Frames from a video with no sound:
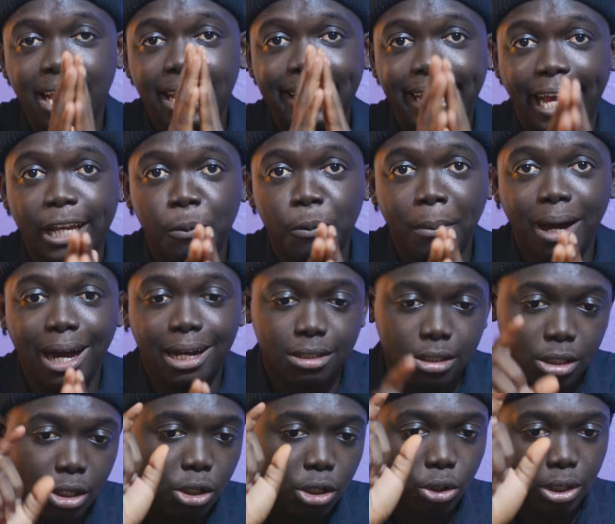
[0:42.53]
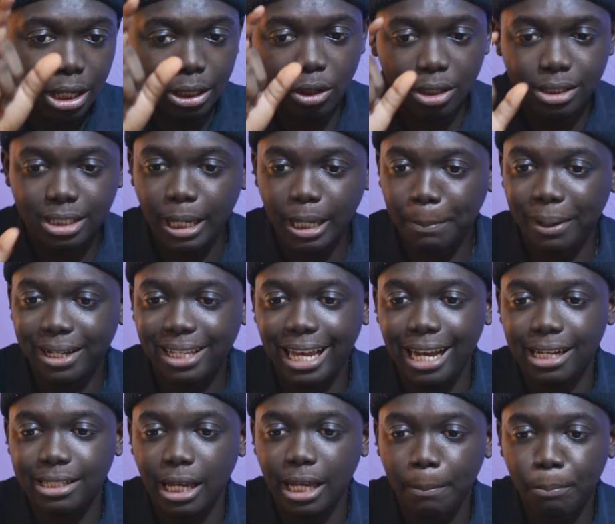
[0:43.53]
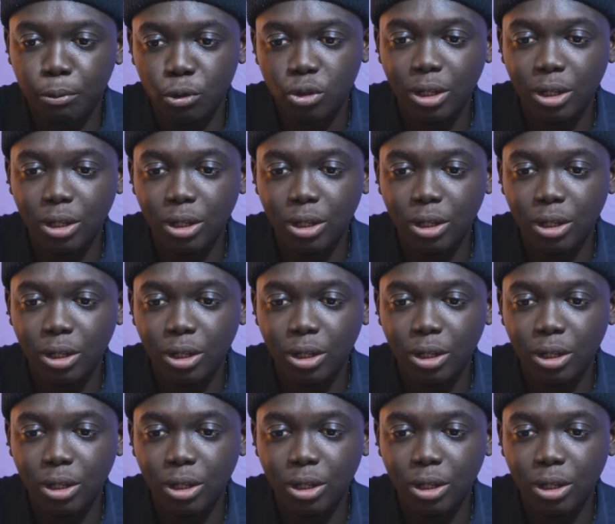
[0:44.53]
that you marked. So let us see a practical example.